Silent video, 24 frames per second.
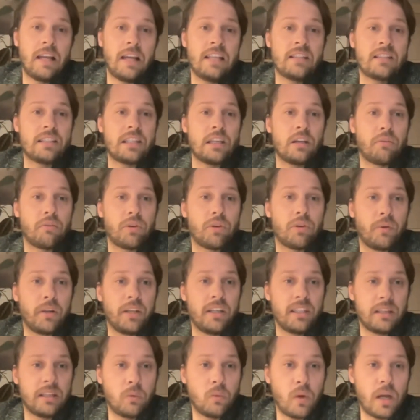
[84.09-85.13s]
instead of
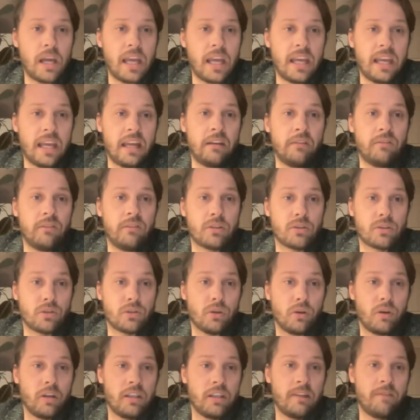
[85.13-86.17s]
throwing it away and
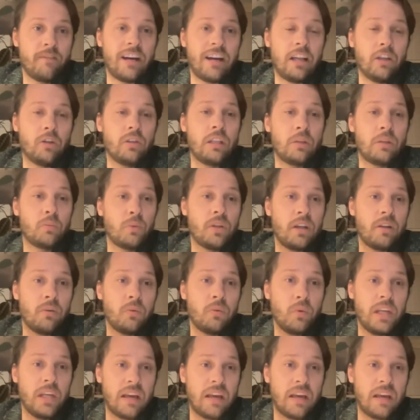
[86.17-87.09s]
destroy the value that we,